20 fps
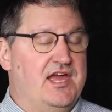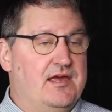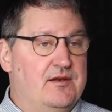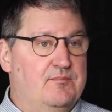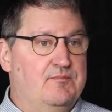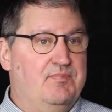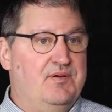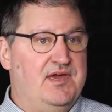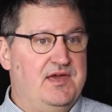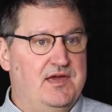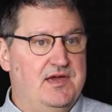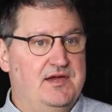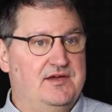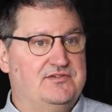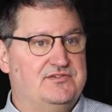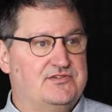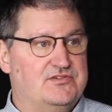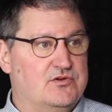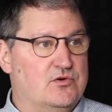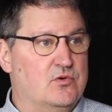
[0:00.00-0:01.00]

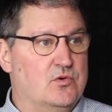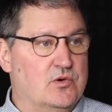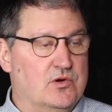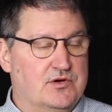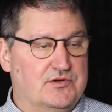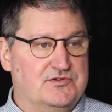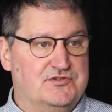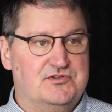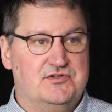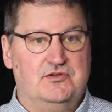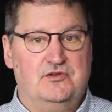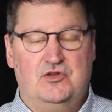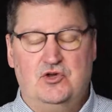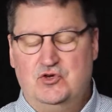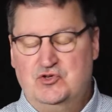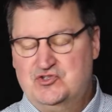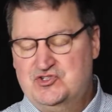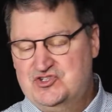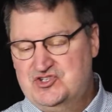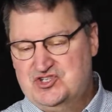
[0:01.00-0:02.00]
NPS scores,
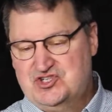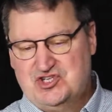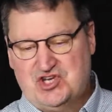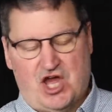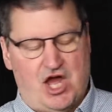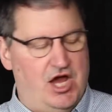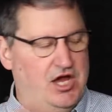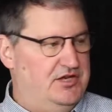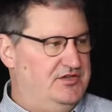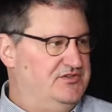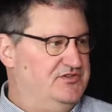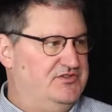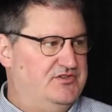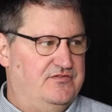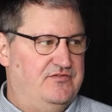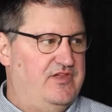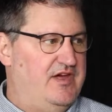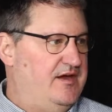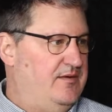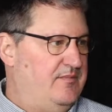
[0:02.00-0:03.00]
there's tons
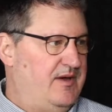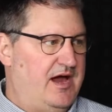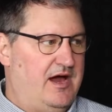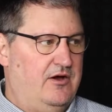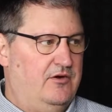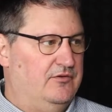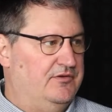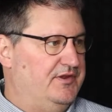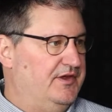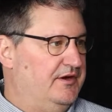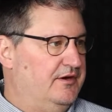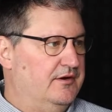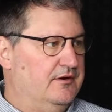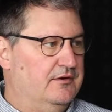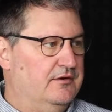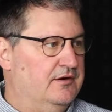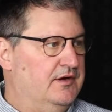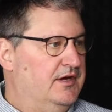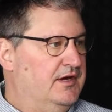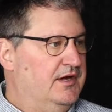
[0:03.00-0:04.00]
of them out
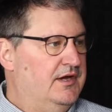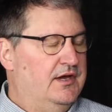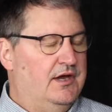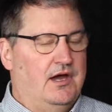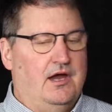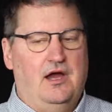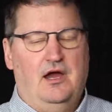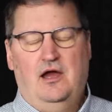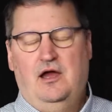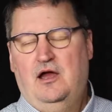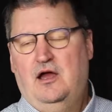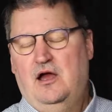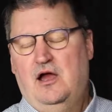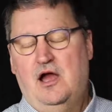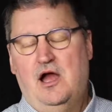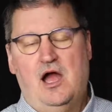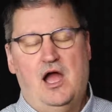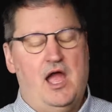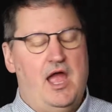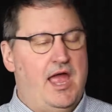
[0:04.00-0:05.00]
there.
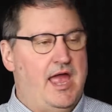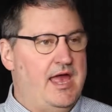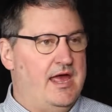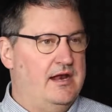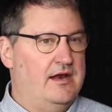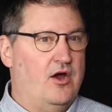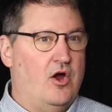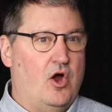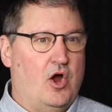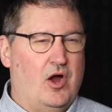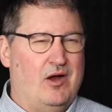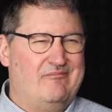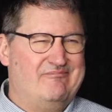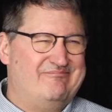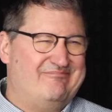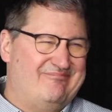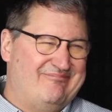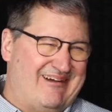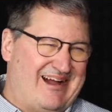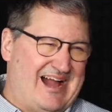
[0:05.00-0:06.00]
And
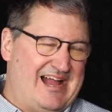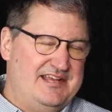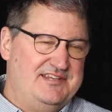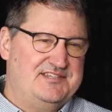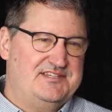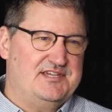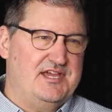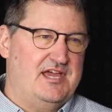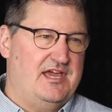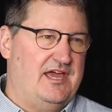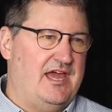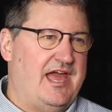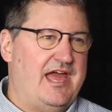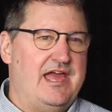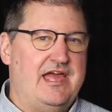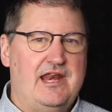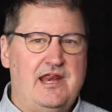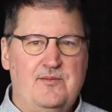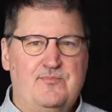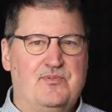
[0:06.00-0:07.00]
I'd say
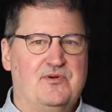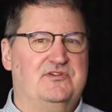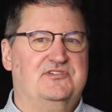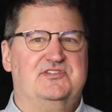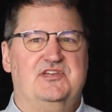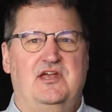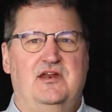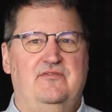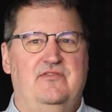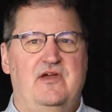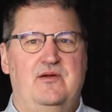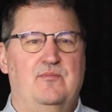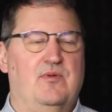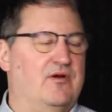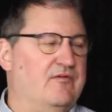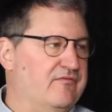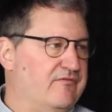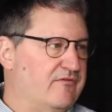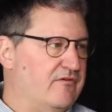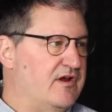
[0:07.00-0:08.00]
80% of them
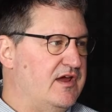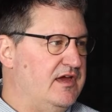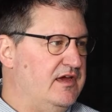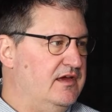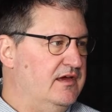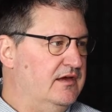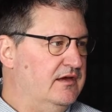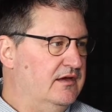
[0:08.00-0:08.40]
are free.